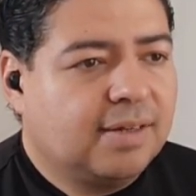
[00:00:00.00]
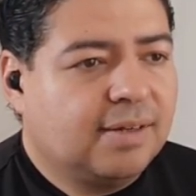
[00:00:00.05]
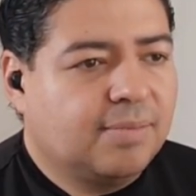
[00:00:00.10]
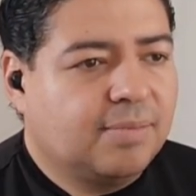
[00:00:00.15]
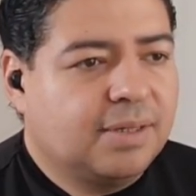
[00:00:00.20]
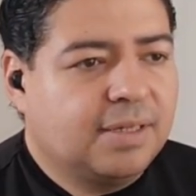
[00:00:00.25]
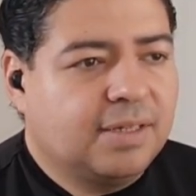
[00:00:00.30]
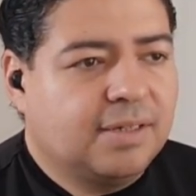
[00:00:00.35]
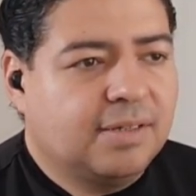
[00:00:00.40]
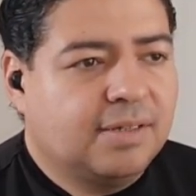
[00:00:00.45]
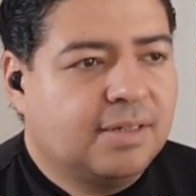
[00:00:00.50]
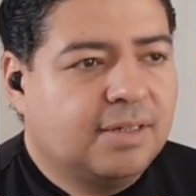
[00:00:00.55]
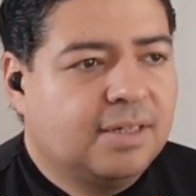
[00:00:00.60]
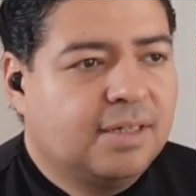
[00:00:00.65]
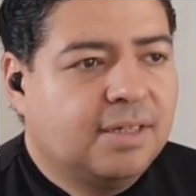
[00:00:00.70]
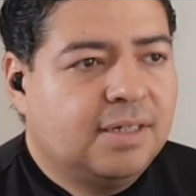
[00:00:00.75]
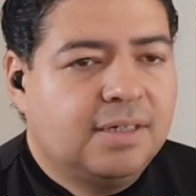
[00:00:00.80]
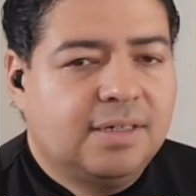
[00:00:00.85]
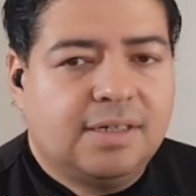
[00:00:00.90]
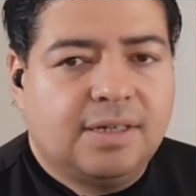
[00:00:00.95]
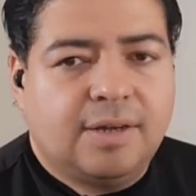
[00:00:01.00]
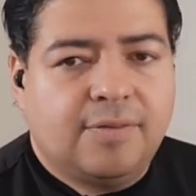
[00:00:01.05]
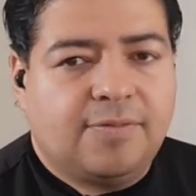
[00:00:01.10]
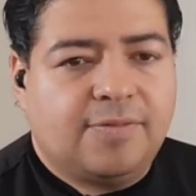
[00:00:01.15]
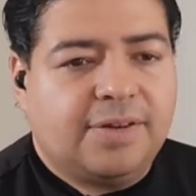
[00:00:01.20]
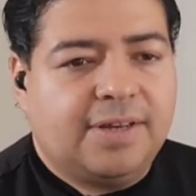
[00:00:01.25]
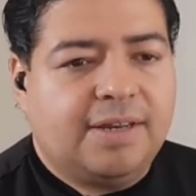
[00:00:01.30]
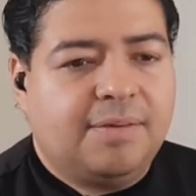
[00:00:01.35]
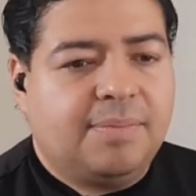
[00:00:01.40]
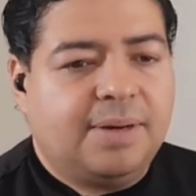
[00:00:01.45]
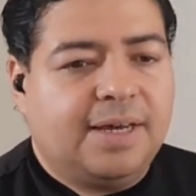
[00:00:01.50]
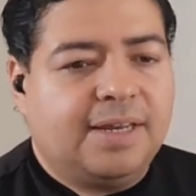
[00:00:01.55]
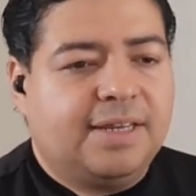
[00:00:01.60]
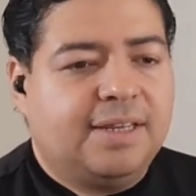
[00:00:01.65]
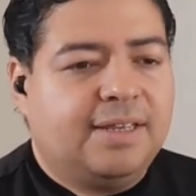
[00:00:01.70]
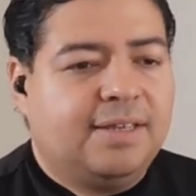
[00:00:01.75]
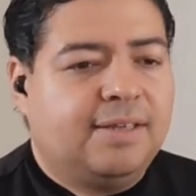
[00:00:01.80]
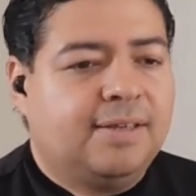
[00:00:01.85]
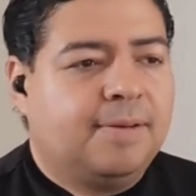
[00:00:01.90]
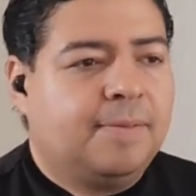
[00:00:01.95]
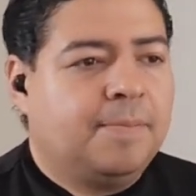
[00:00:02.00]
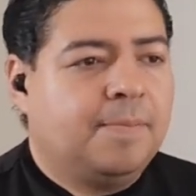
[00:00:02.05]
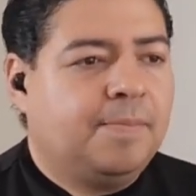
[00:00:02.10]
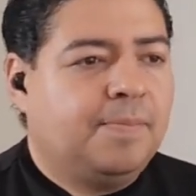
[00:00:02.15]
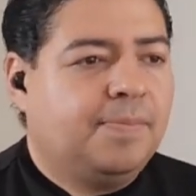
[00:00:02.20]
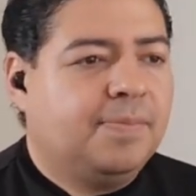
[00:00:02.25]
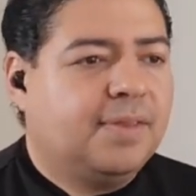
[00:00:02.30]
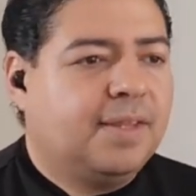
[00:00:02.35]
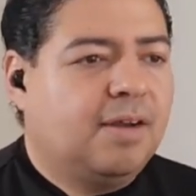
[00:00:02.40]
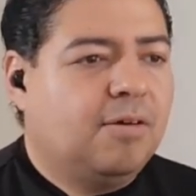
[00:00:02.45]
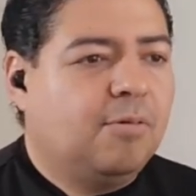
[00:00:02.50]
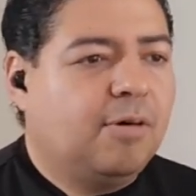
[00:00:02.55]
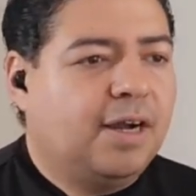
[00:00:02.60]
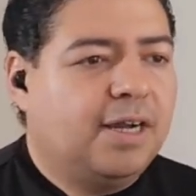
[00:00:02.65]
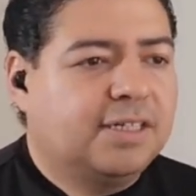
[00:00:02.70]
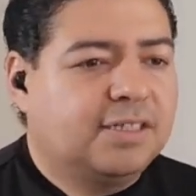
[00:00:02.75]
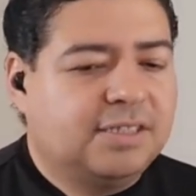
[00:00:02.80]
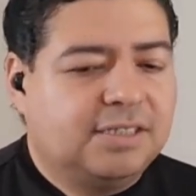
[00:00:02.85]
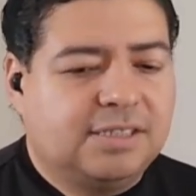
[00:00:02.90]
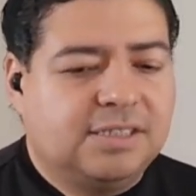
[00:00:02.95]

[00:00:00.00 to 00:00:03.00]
I mean, if anybody that watches